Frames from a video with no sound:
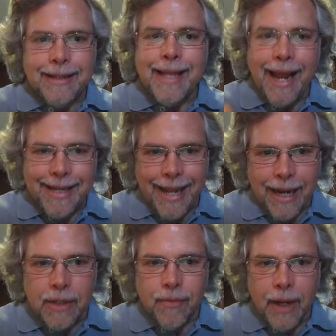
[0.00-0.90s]
that
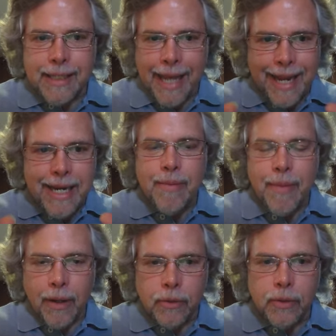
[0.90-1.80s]
satisfied that
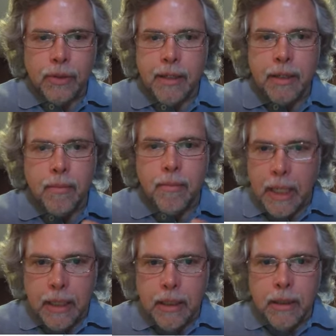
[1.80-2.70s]
email you sent to me.